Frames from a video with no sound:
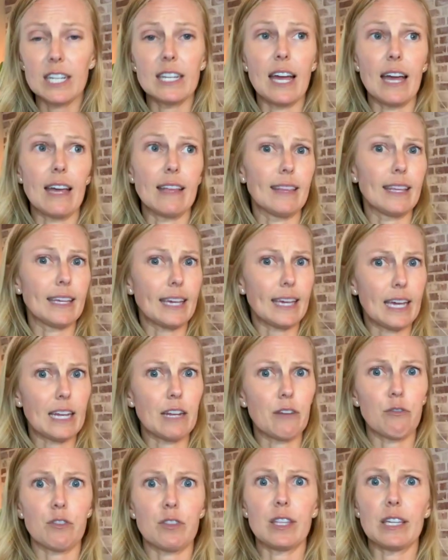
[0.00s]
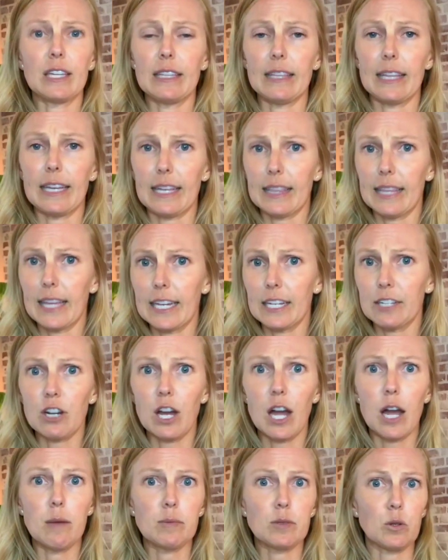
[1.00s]
And again, if we're thinking leg
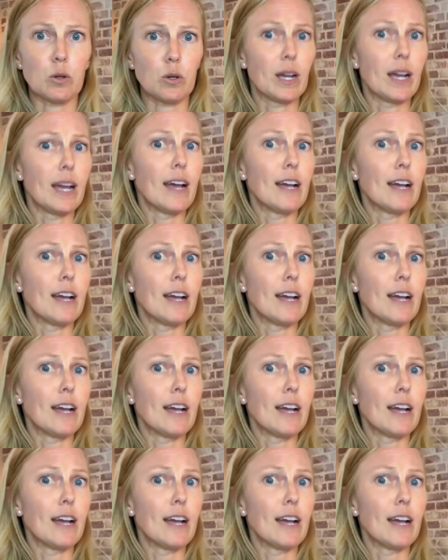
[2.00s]
drops or